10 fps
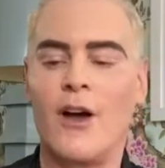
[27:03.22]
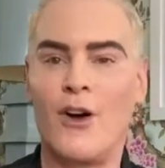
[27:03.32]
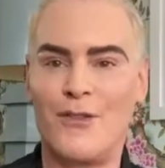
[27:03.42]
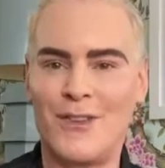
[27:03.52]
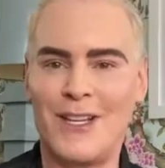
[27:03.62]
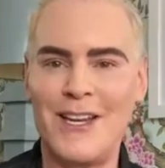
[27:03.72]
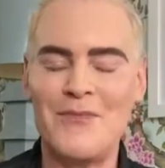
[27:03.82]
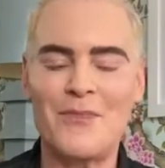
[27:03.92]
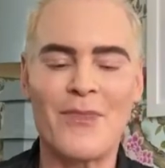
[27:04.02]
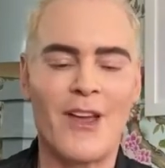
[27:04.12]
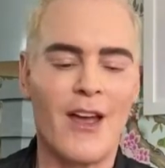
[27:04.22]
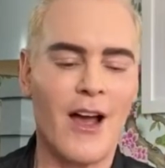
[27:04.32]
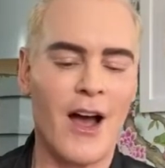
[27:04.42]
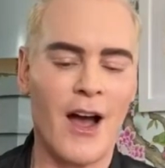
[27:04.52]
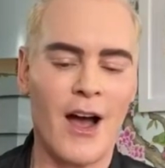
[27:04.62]
hopefully.
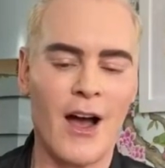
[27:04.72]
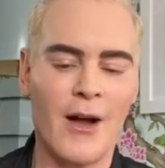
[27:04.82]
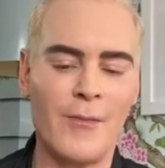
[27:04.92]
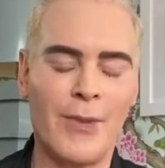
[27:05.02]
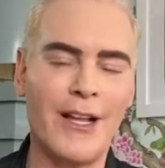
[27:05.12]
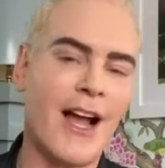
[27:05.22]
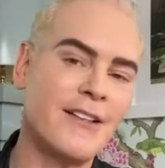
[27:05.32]
But